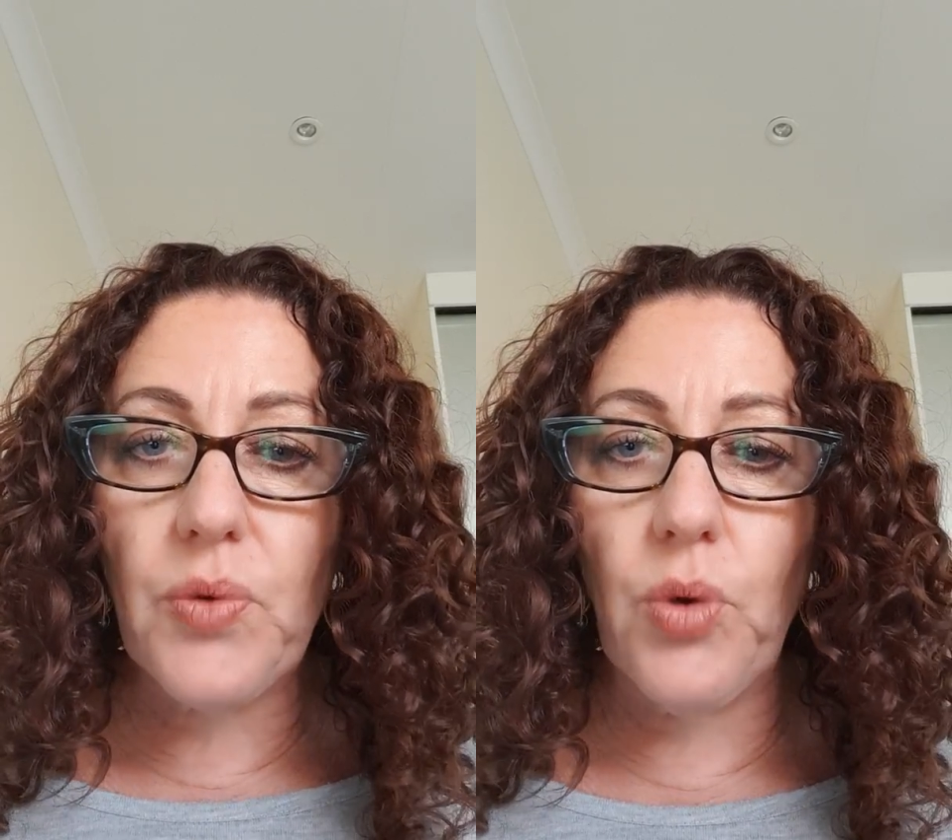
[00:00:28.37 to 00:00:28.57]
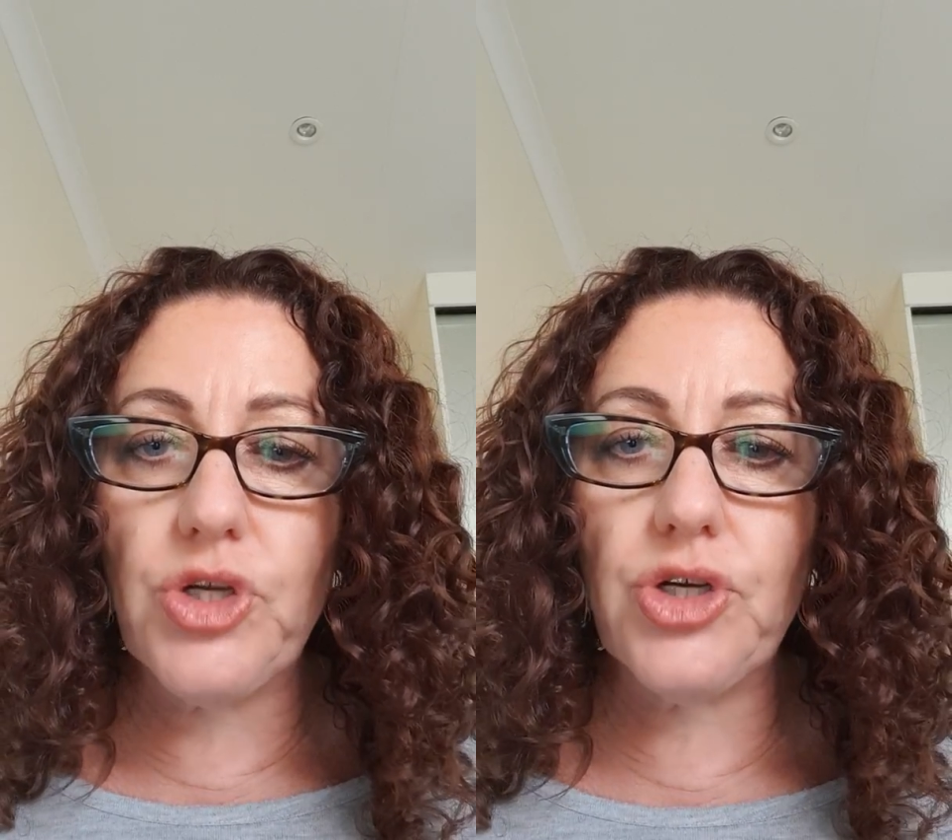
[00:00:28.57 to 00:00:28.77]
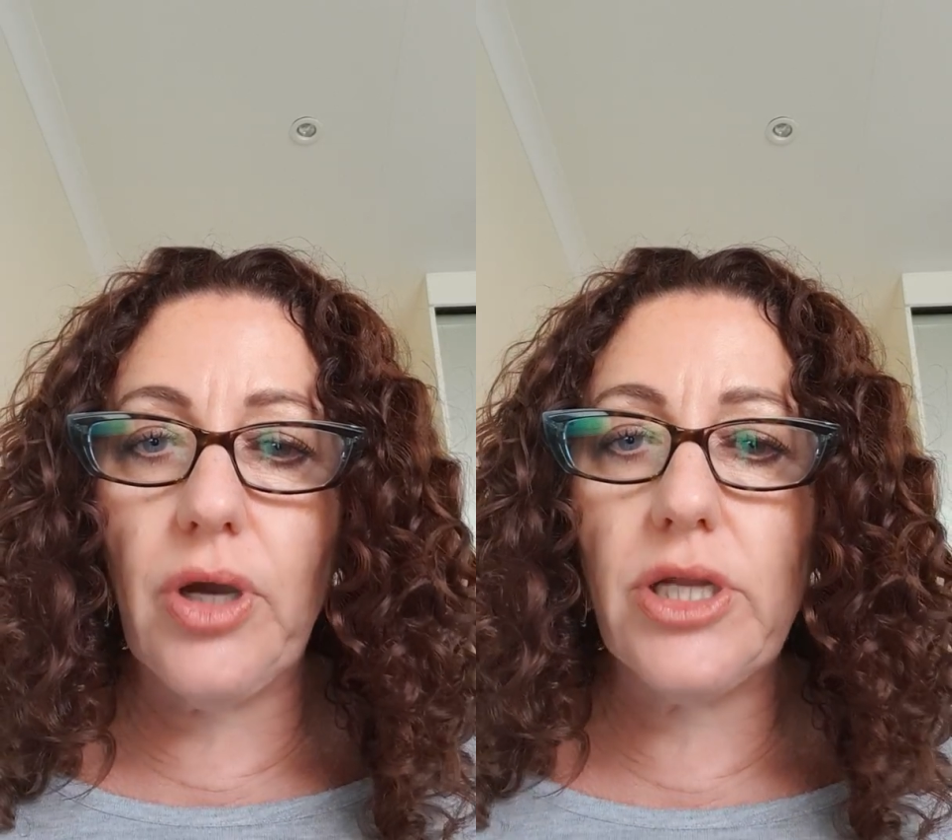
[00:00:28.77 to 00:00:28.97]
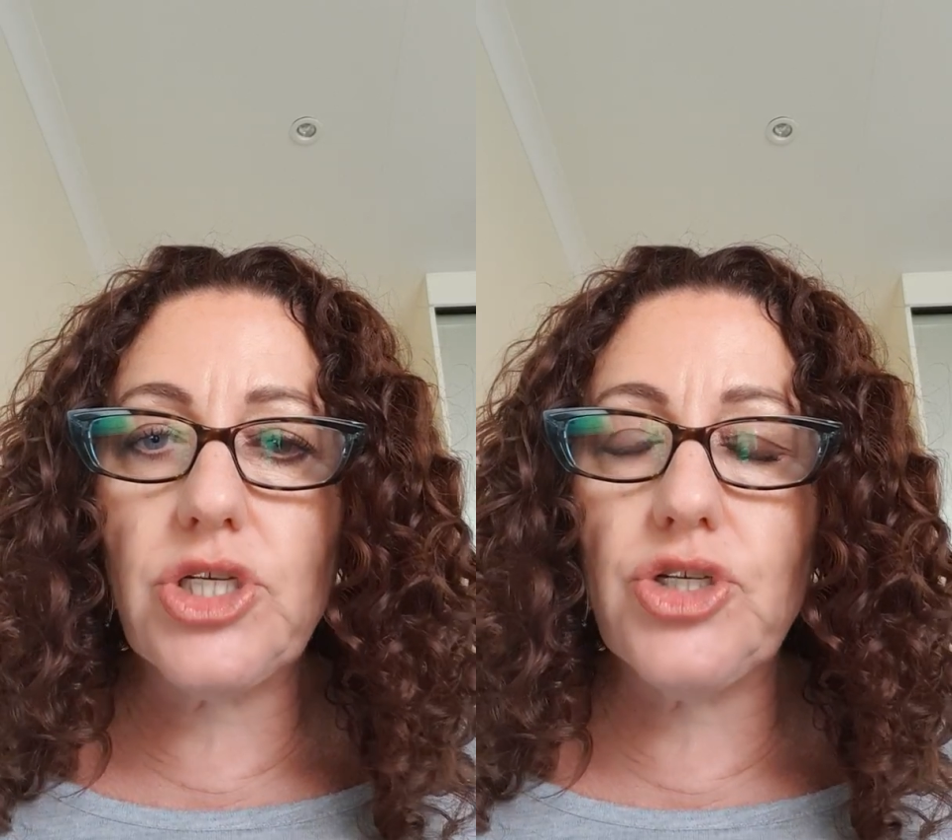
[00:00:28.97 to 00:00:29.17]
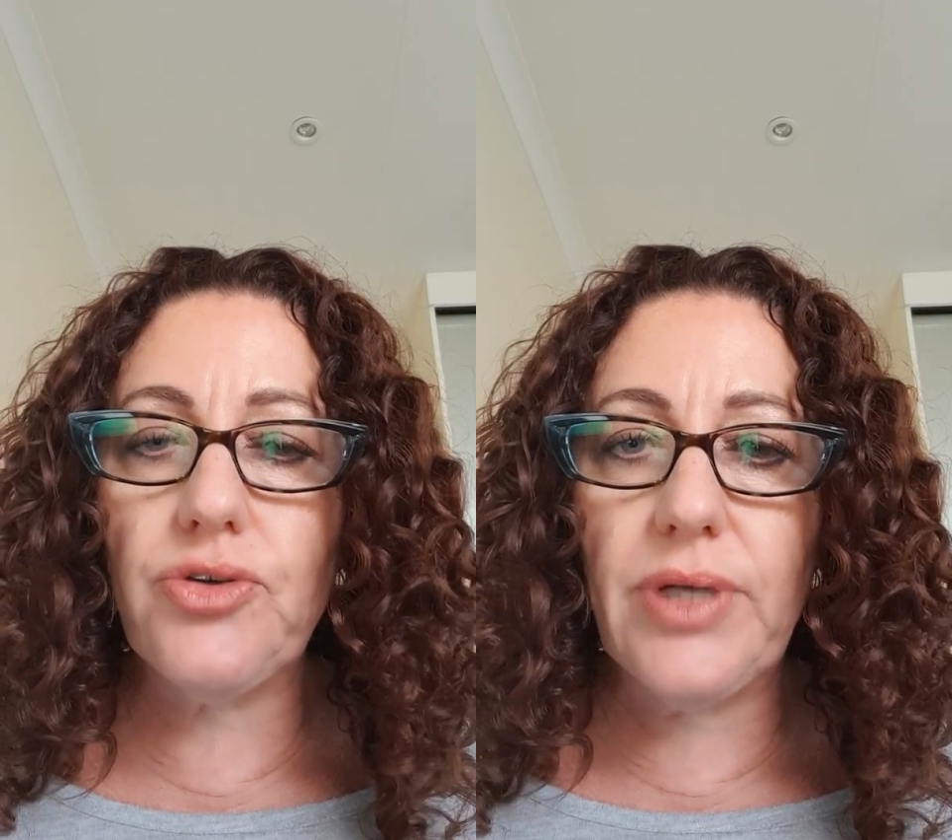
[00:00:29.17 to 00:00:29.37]
What you're going
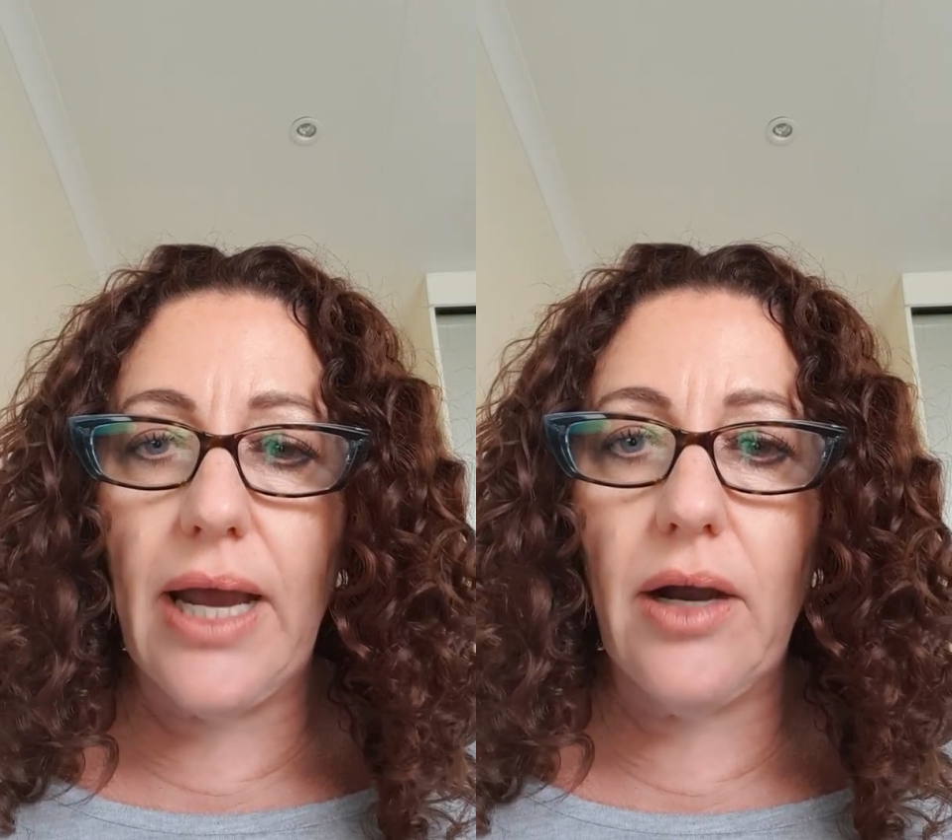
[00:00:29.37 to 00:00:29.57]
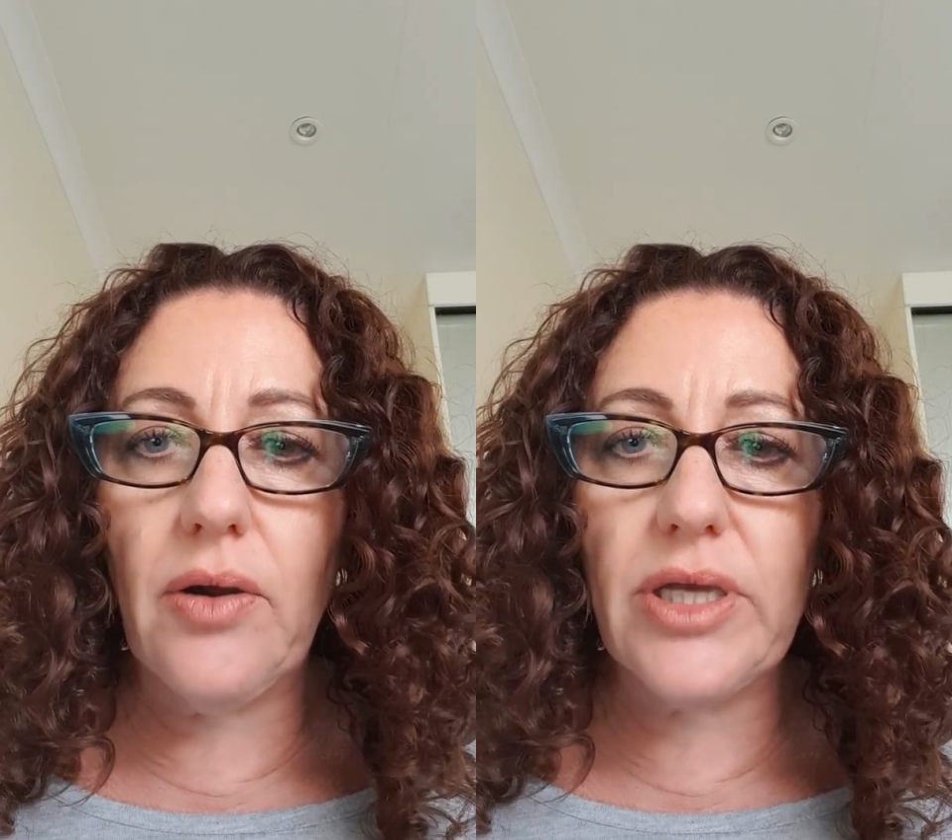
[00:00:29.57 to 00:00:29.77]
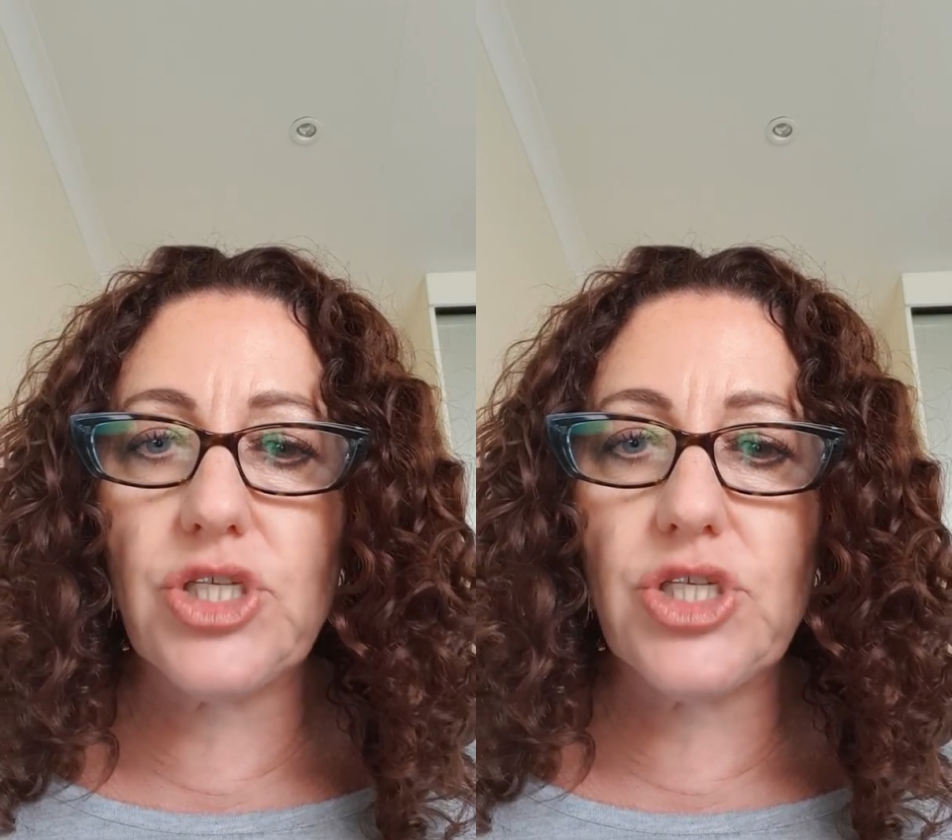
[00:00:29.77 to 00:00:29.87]
to do now